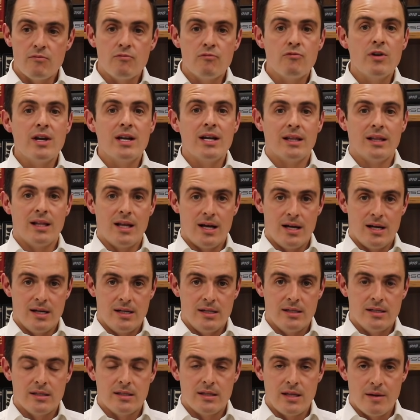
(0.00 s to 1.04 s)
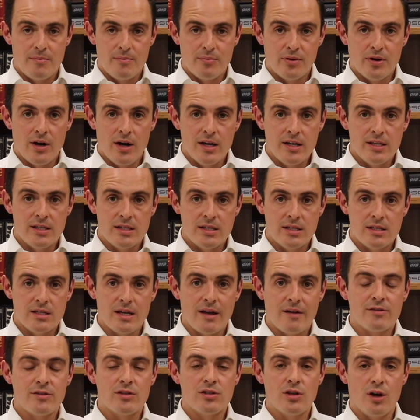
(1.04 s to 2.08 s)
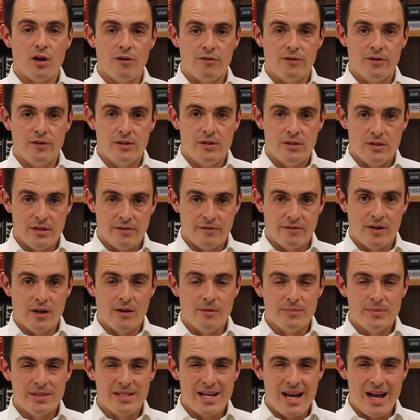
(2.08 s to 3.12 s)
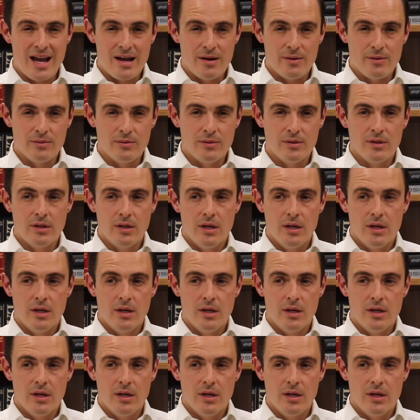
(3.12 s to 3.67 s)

realigned. Their prices have softened, have come down.